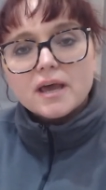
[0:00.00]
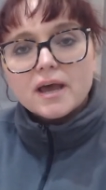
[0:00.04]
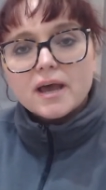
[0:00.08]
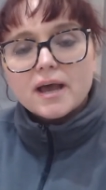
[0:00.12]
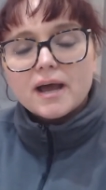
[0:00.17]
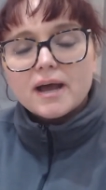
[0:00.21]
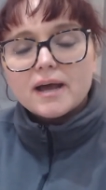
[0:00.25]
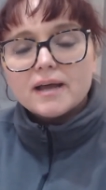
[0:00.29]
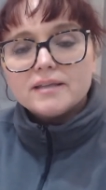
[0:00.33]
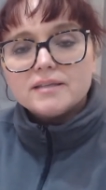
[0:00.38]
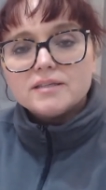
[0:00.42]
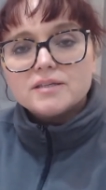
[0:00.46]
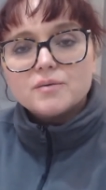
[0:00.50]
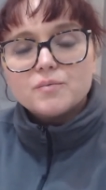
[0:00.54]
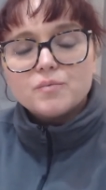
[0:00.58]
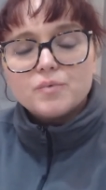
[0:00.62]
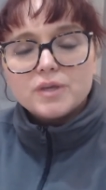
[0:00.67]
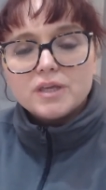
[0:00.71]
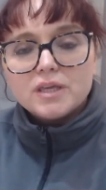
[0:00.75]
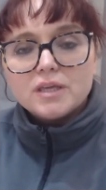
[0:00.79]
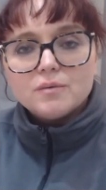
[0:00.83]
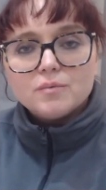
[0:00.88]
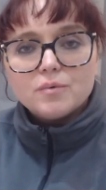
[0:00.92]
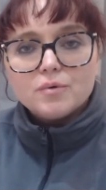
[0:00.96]
and
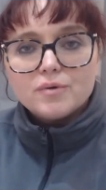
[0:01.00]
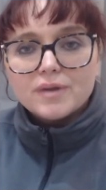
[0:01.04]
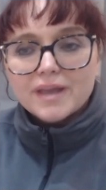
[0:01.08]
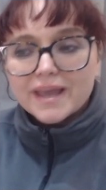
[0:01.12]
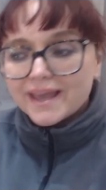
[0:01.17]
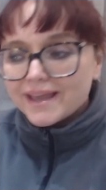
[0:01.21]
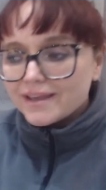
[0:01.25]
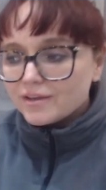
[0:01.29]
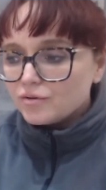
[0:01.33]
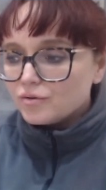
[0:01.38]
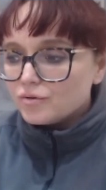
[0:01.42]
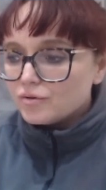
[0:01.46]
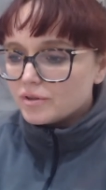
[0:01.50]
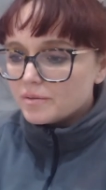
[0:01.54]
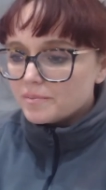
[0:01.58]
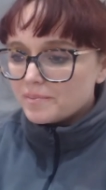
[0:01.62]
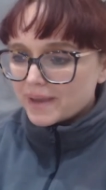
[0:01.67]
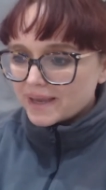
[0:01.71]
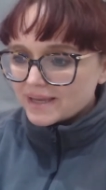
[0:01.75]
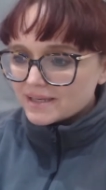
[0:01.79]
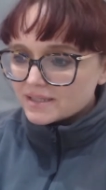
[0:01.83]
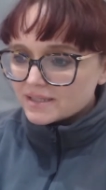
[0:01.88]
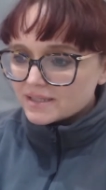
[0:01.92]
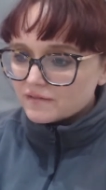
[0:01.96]
we will get you the
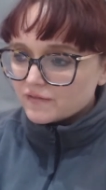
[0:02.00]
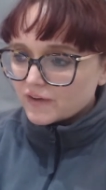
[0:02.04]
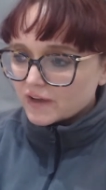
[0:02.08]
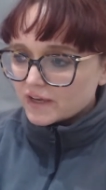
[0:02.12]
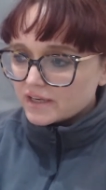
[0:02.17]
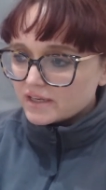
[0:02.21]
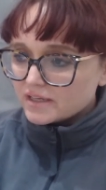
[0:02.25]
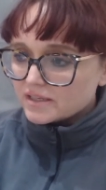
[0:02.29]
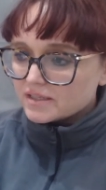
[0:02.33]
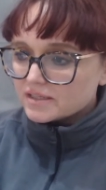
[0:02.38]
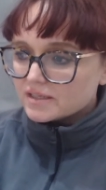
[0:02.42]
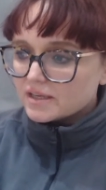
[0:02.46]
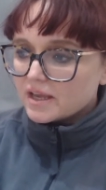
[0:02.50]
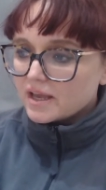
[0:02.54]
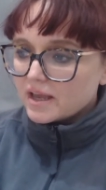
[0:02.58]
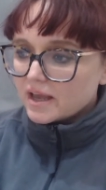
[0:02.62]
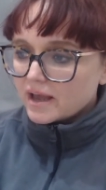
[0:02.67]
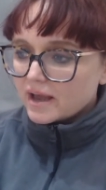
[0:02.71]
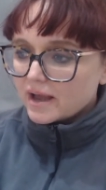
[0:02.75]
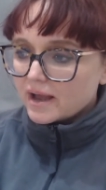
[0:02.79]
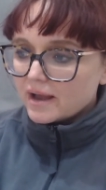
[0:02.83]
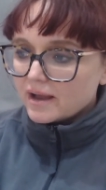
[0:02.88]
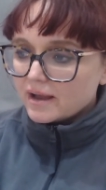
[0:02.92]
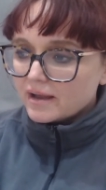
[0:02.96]
best advice
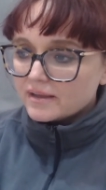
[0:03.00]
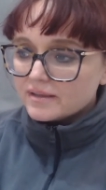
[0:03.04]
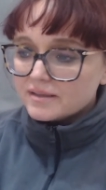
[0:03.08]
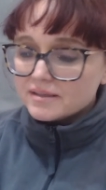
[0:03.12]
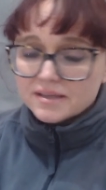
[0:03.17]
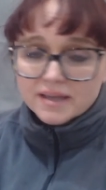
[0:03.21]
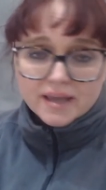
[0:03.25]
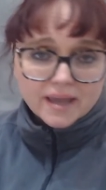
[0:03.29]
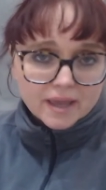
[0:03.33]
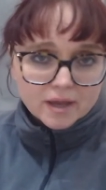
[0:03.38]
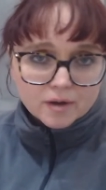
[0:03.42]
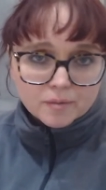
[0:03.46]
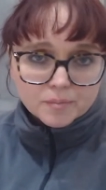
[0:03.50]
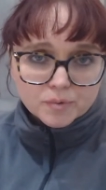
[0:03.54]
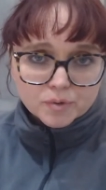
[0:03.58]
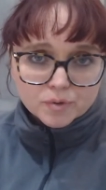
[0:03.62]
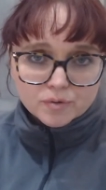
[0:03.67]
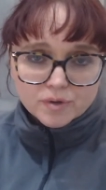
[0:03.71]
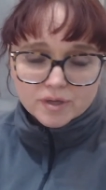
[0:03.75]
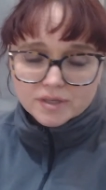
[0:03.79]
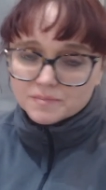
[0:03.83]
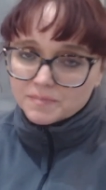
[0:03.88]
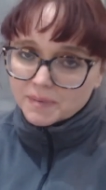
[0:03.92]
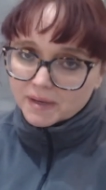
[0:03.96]
and help
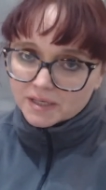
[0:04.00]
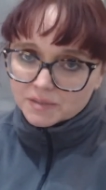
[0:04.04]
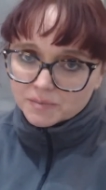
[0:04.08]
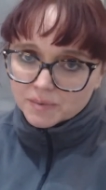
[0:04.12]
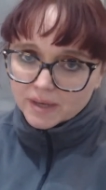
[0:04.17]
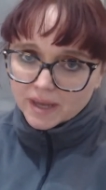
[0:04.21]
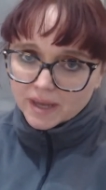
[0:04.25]
you as best we